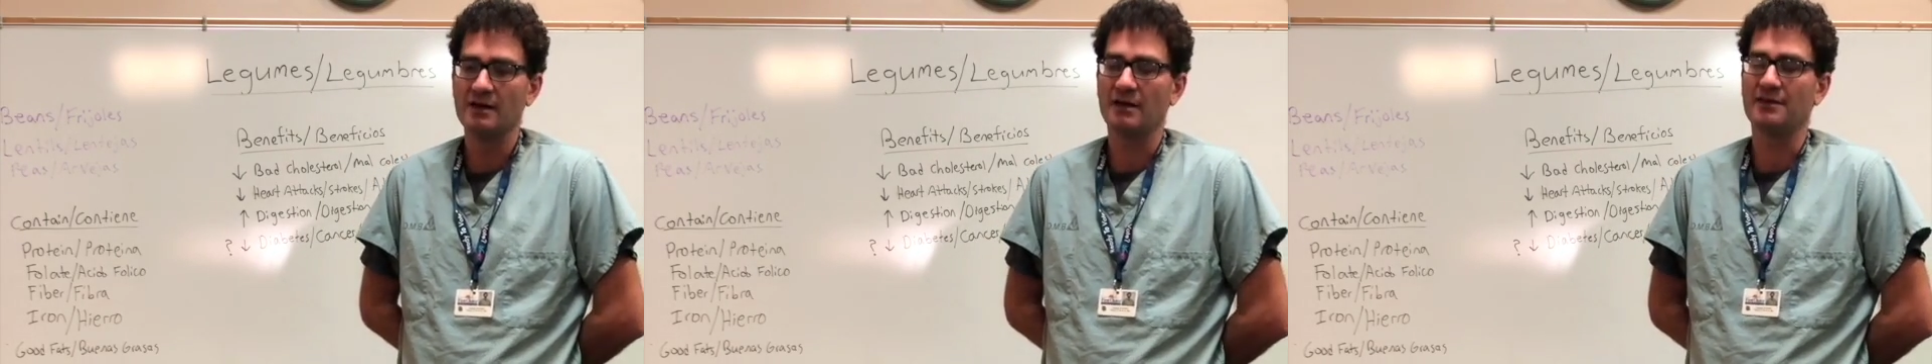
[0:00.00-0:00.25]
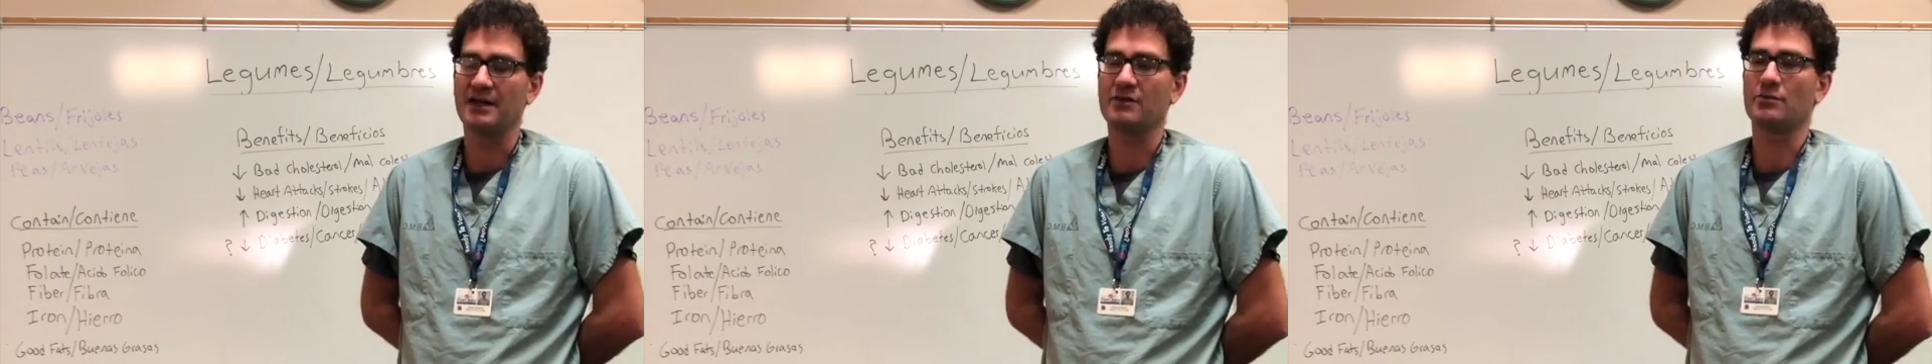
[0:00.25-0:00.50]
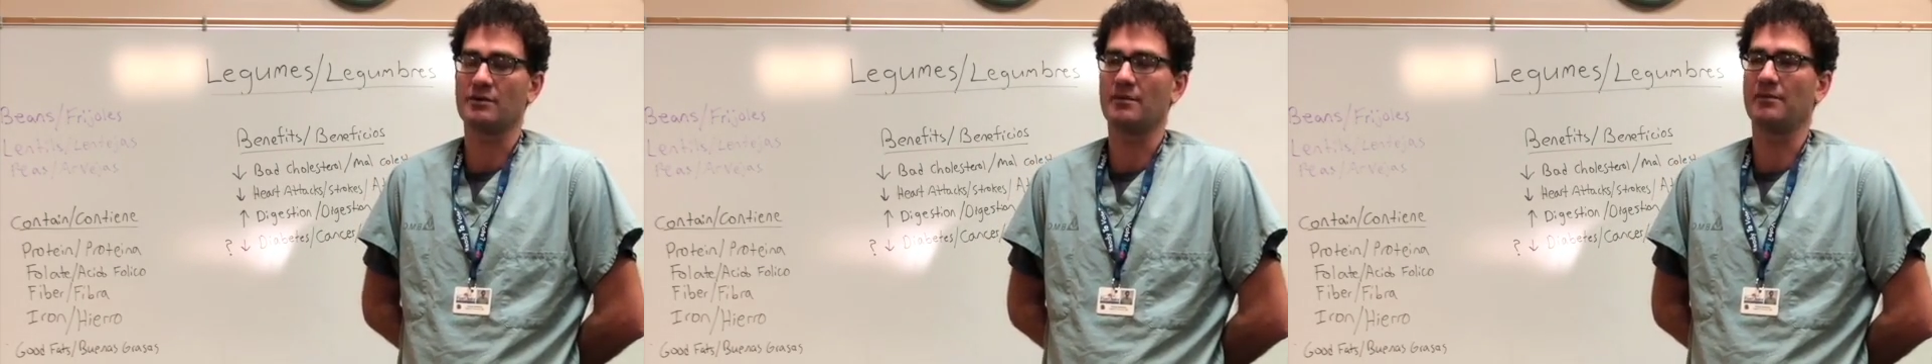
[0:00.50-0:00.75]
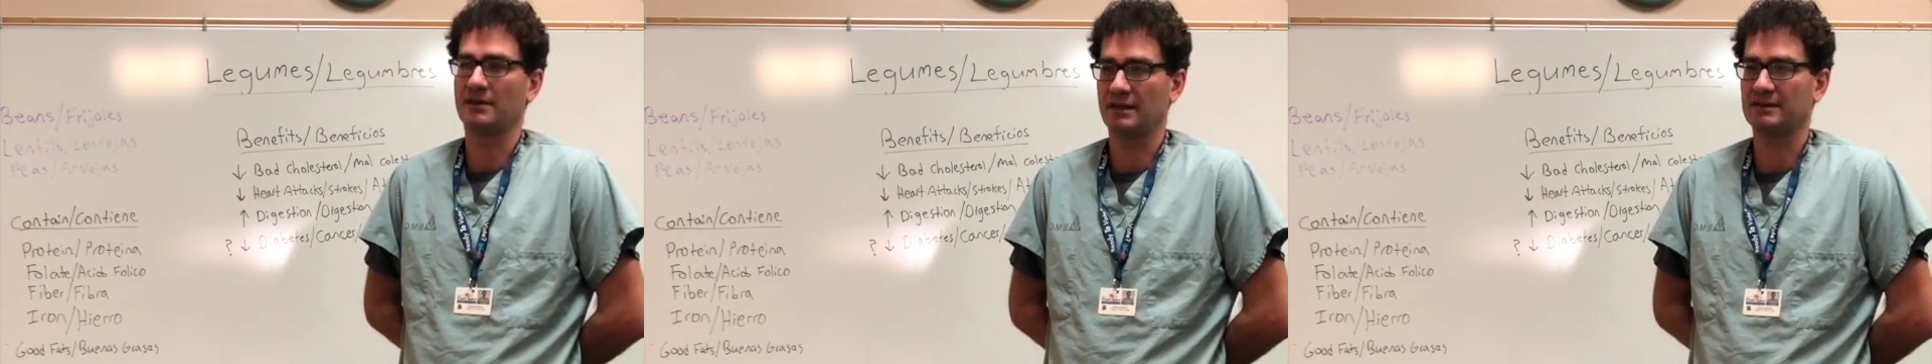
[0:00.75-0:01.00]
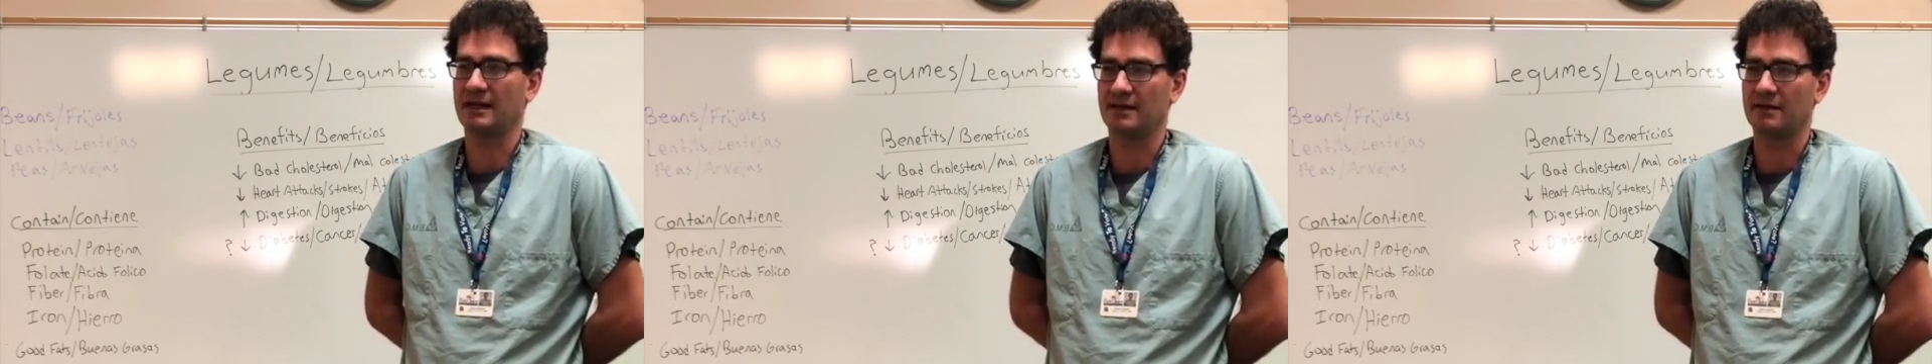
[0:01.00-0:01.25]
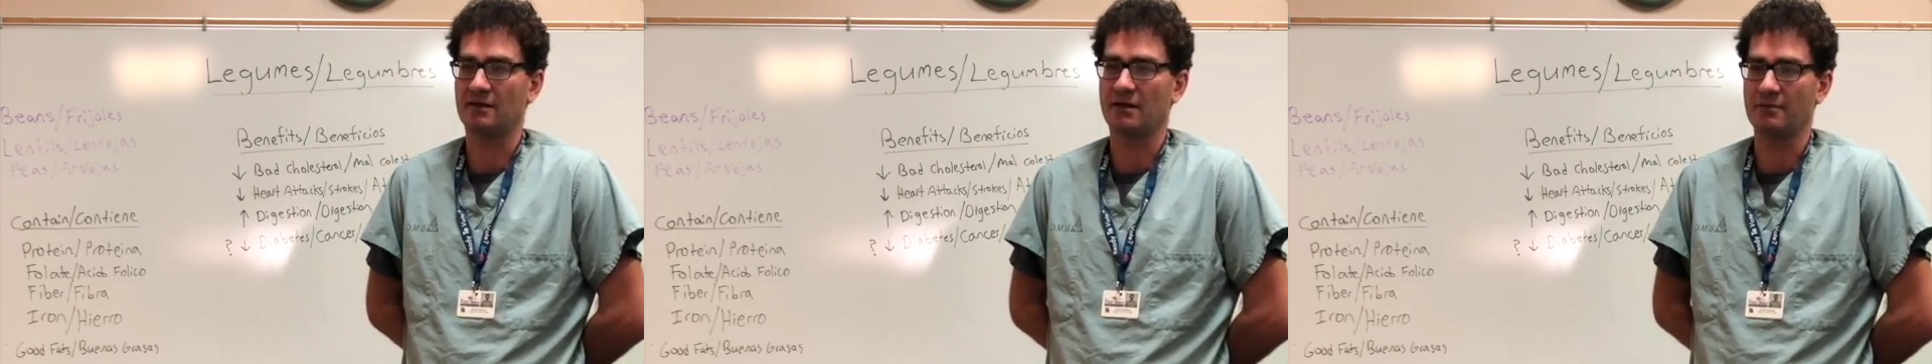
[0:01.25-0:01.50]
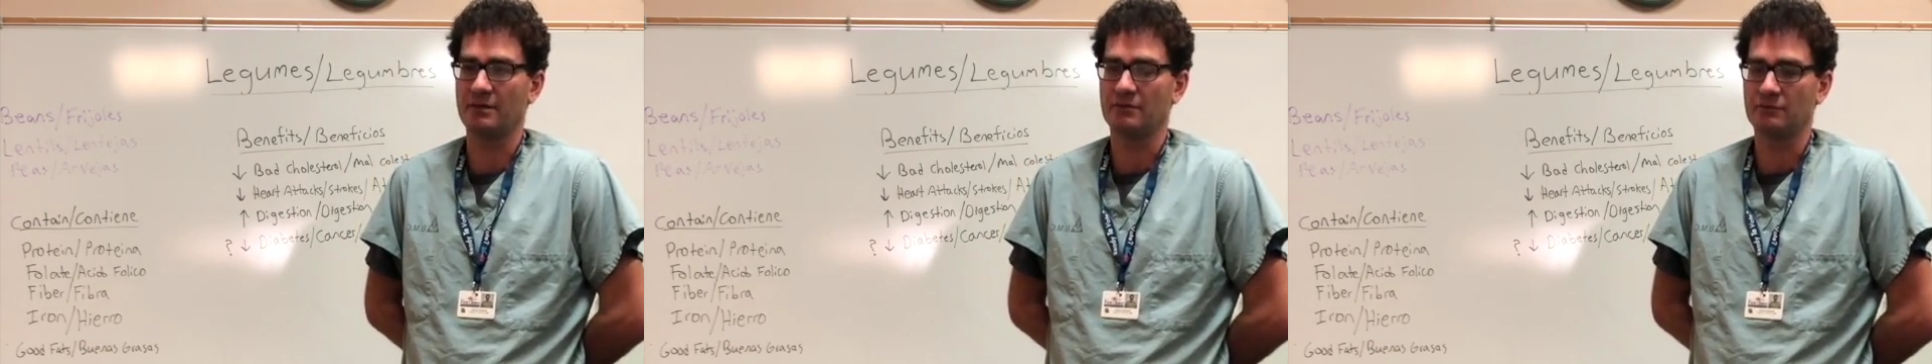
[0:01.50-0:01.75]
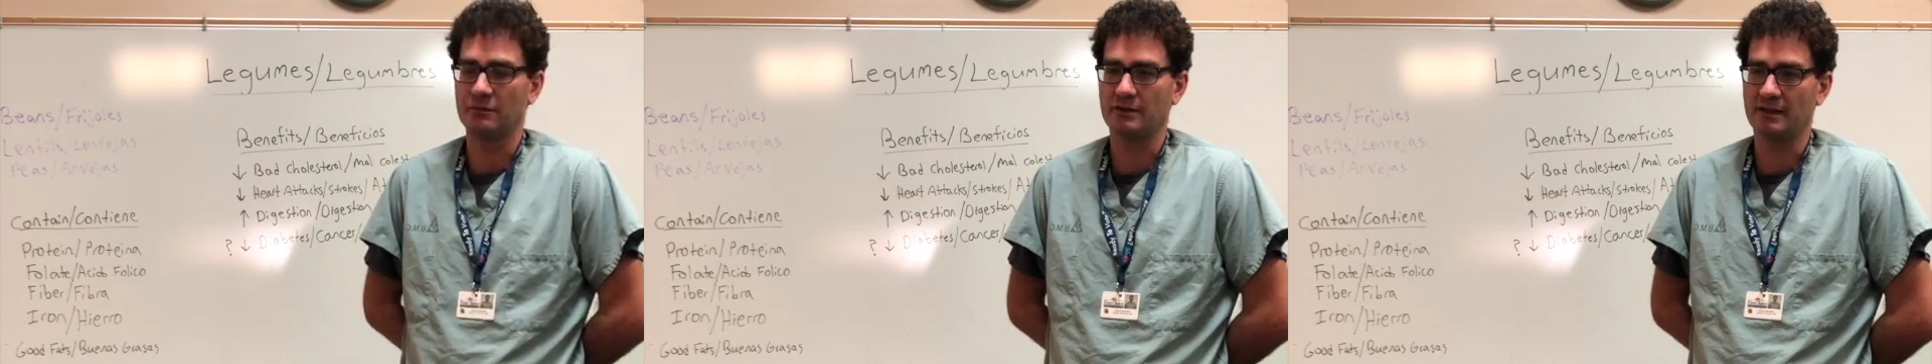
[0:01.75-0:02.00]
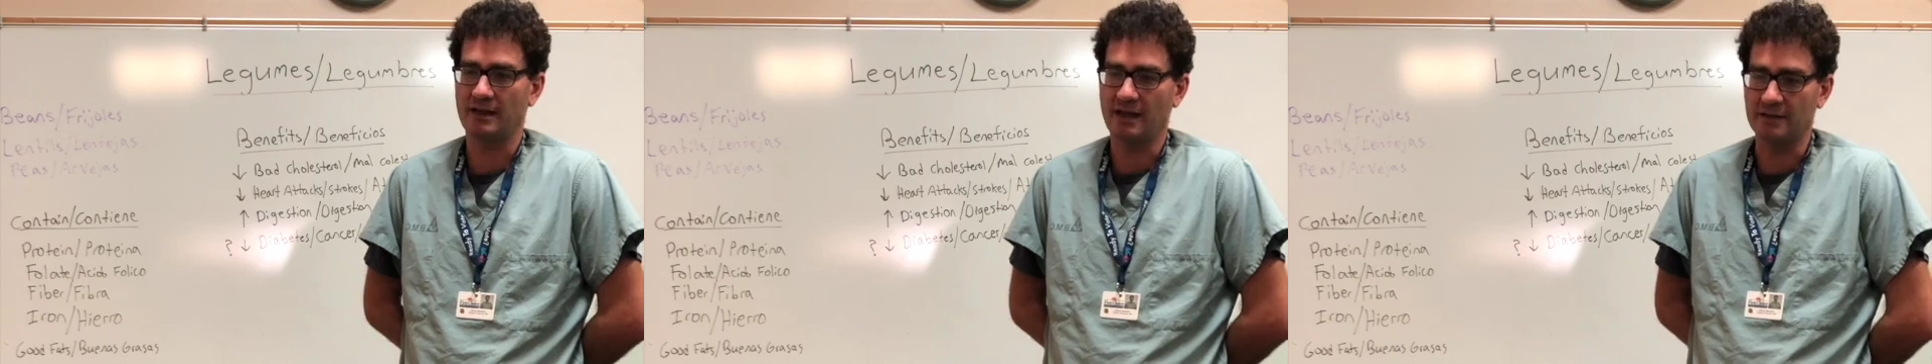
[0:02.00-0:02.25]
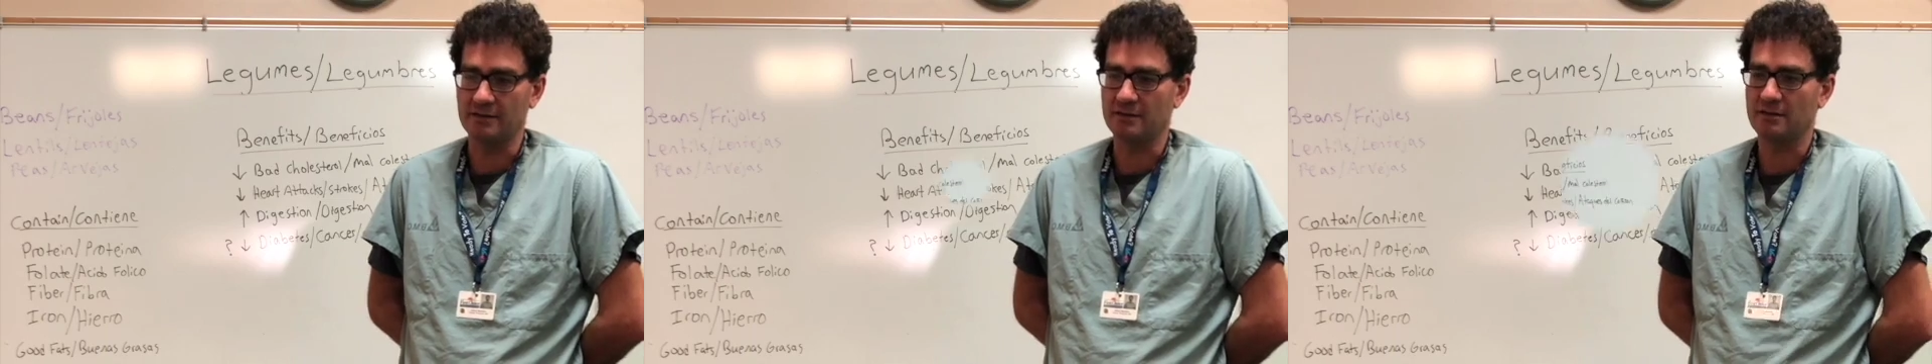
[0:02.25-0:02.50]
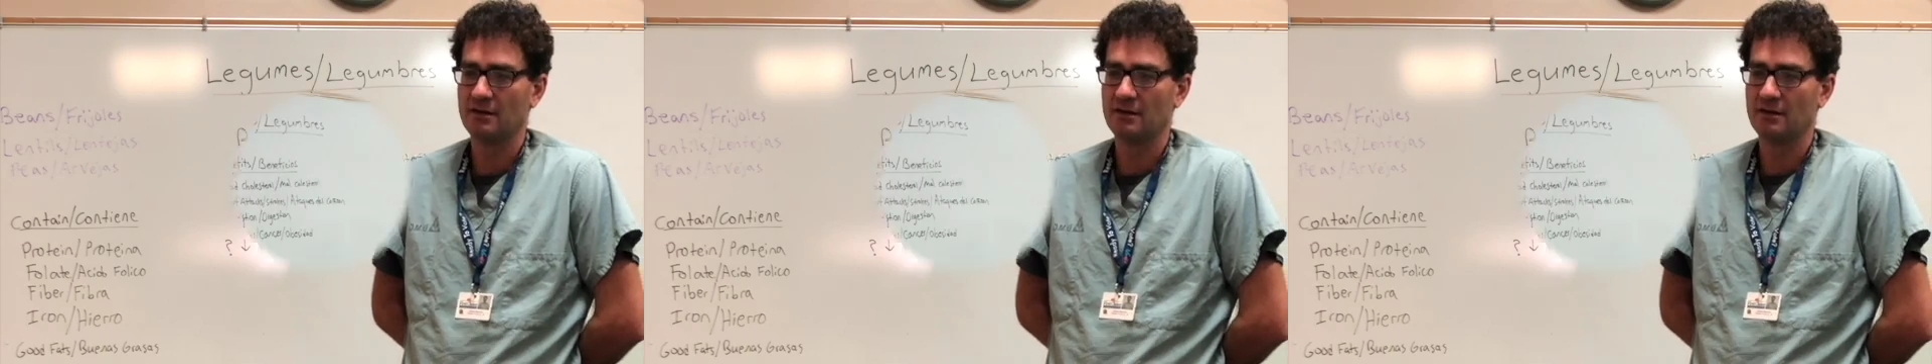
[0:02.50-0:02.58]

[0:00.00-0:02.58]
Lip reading: and that's where something like that can come in really handy.